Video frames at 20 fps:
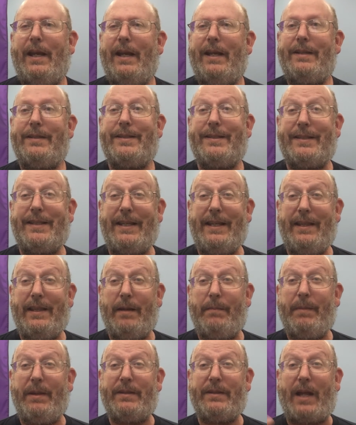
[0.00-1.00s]
and see
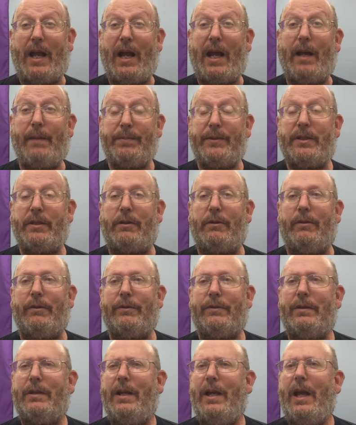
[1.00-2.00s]
them as
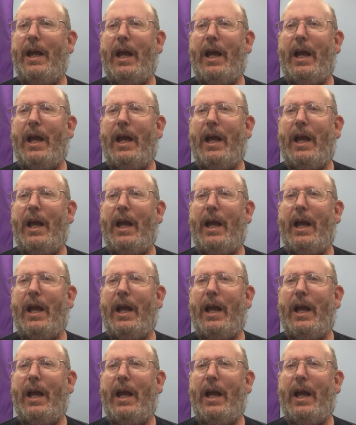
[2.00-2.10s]
obstacles